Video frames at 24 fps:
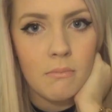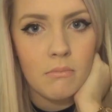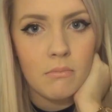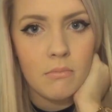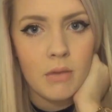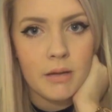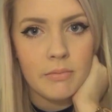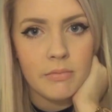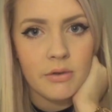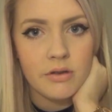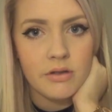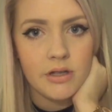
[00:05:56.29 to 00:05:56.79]

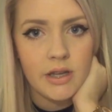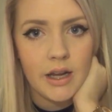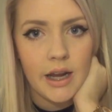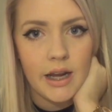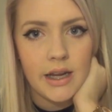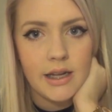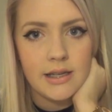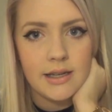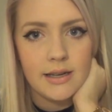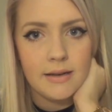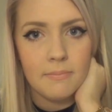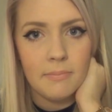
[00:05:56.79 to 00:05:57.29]
My most
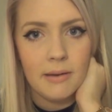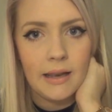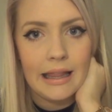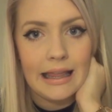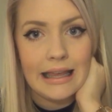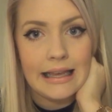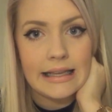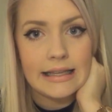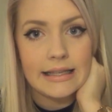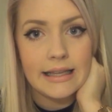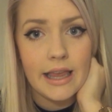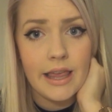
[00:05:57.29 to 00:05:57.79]
hated
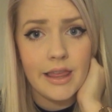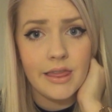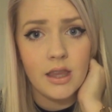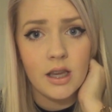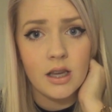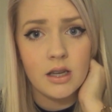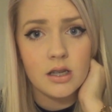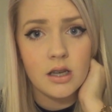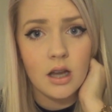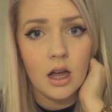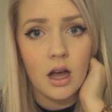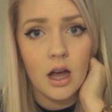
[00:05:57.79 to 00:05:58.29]
place in
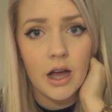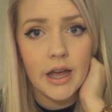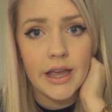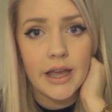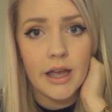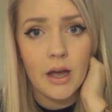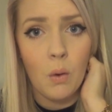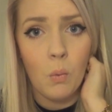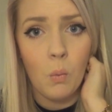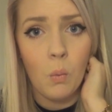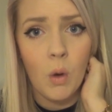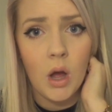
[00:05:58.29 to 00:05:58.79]
the
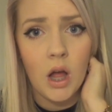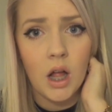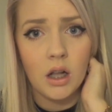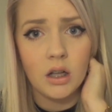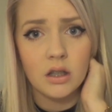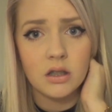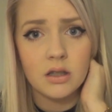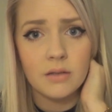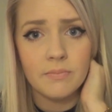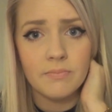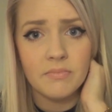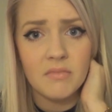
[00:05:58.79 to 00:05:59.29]
entire
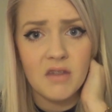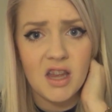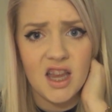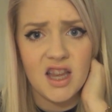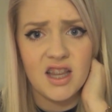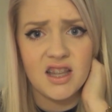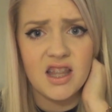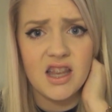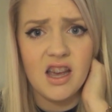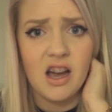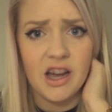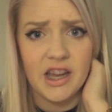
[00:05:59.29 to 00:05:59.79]
world
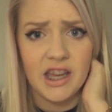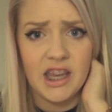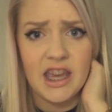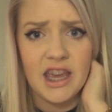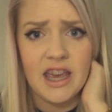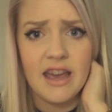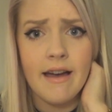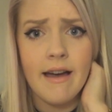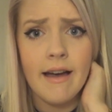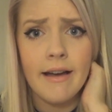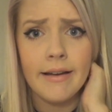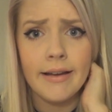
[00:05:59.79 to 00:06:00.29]
is the
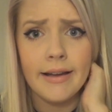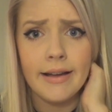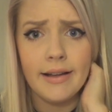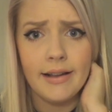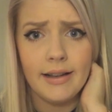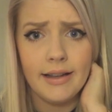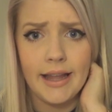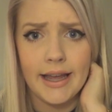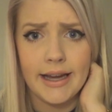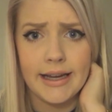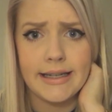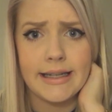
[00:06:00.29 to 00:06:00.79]
IKEA
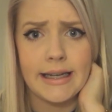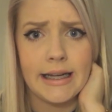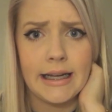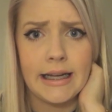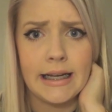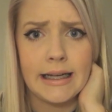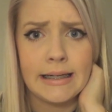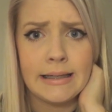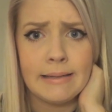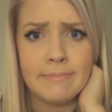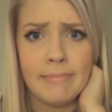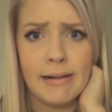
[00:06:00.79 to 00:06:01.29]

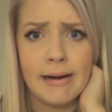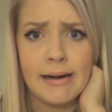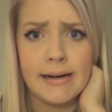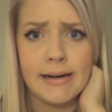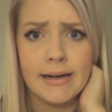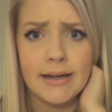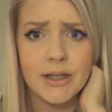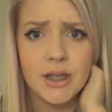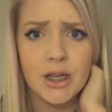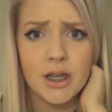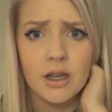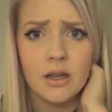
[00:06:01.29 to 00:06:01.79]
collecting
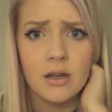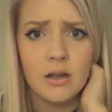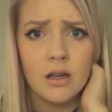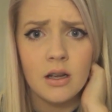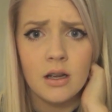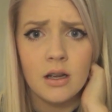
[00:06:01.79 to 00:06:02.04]
part.